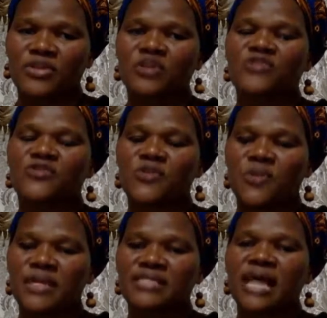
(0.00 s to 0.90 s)
So with those
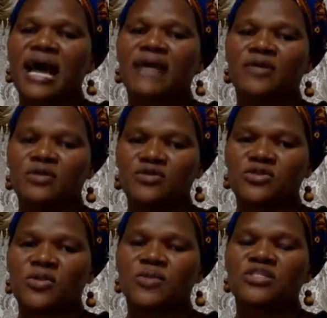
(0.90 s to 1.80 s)
few words, I
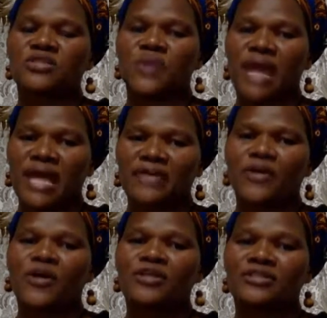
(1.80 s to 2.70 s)
also wish to
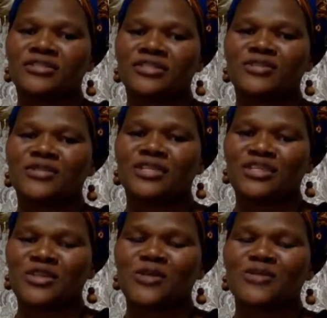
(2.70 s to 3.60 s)
add on to
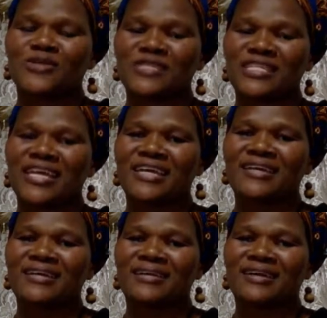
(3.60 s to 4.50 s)
the show to
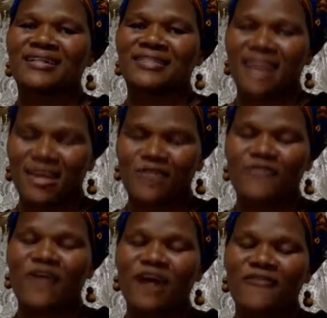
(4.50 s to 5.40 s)
say
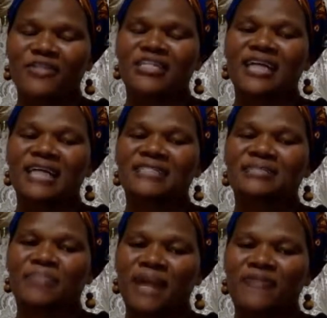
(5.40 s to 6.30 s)
thank you for affording
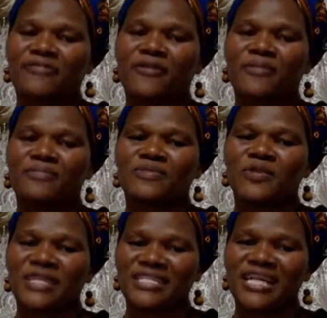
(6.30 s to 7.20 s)
us the platform
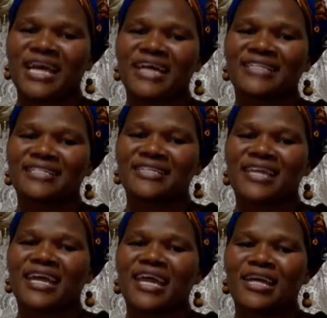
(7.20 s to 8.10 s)
to
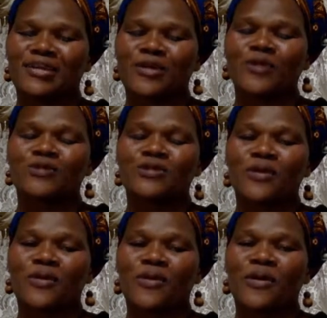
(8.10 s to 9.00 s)
interact, and
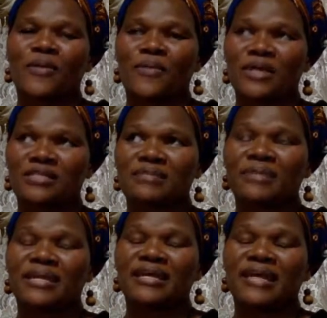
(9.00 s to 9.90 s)
also
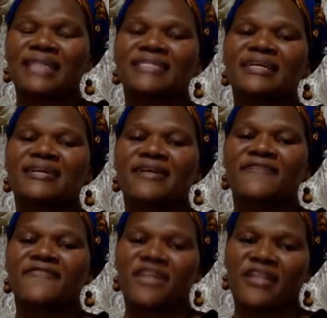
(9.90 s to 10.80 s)
possibly
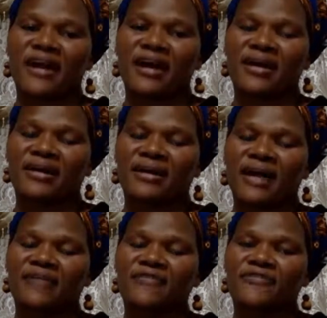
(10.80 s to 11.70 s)
getting further
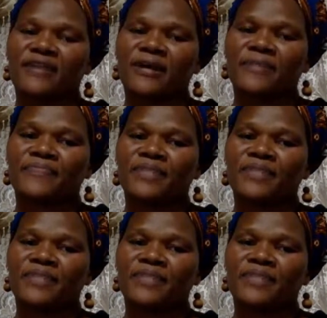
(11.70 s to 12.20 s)
kind of